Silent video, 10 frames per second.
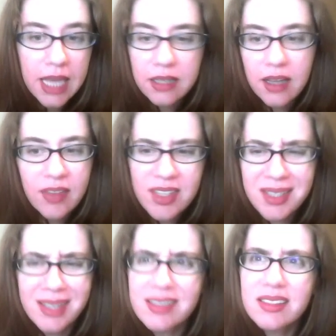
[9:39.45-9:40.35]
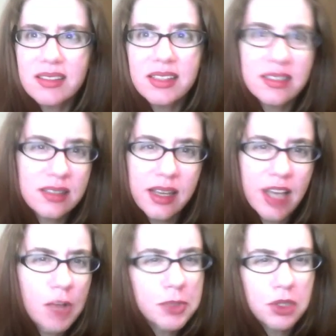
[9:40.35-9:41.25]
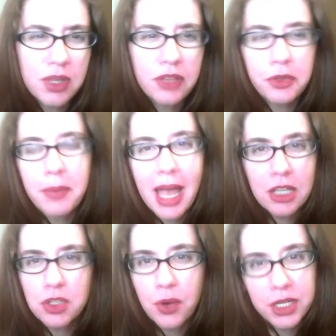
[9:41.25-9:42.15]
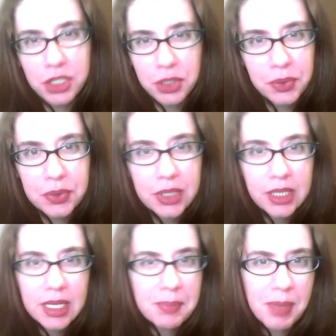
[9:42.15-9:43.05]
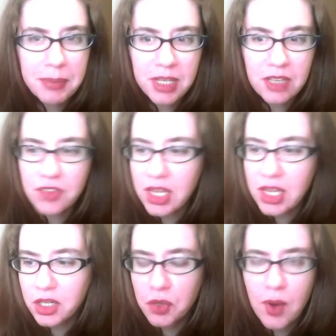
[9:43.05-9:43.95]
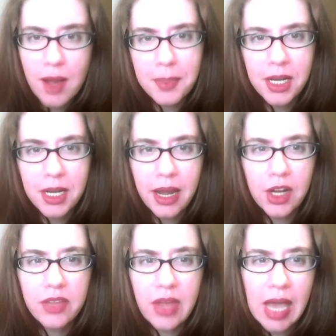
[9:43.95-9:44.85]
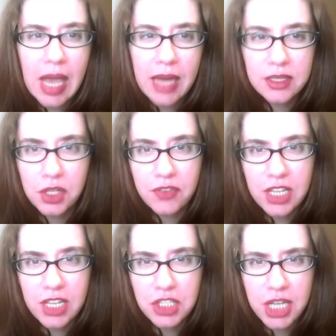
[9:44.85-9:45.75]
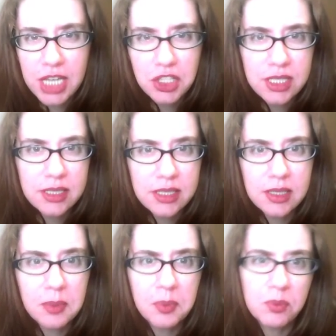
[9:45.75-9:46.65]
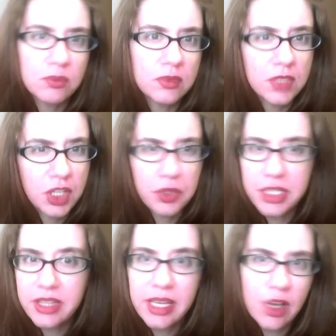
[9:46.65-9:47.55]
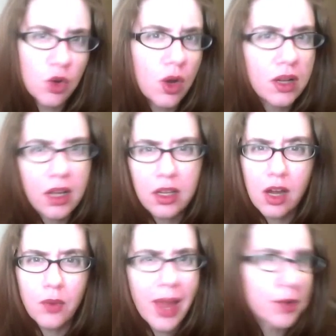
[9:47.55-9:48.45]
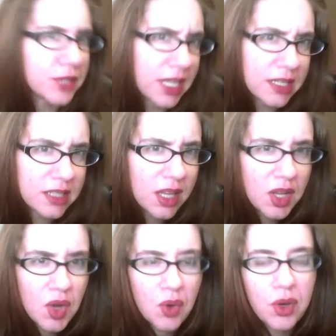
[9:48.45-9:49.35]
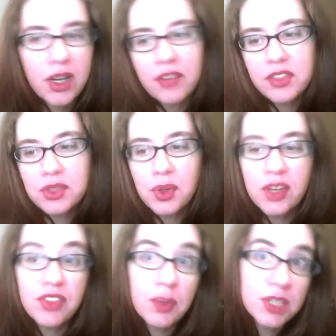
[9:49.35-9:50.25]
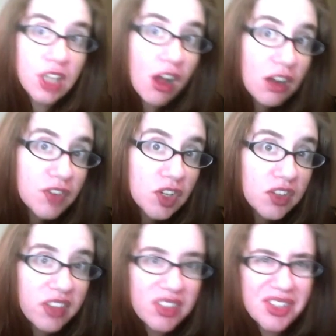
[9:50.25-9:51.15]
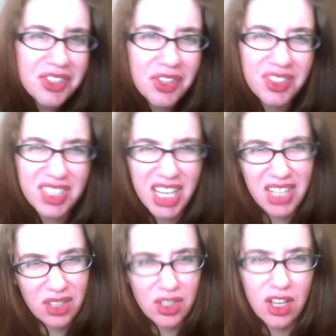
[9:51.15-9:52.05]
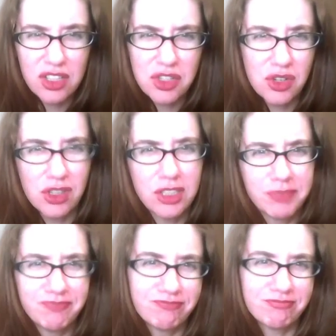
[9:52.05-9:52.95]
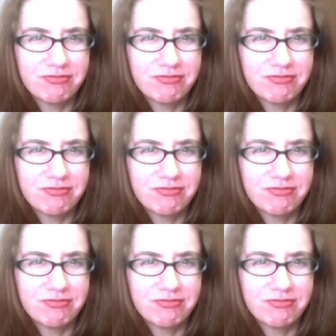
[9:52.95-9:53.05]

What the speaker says: And this like helps you think through backstory too. Maybe if they didn't grow up in an area that had as good of an education system, did they go around it? Or if they went to Harvard, then there's certain like cultural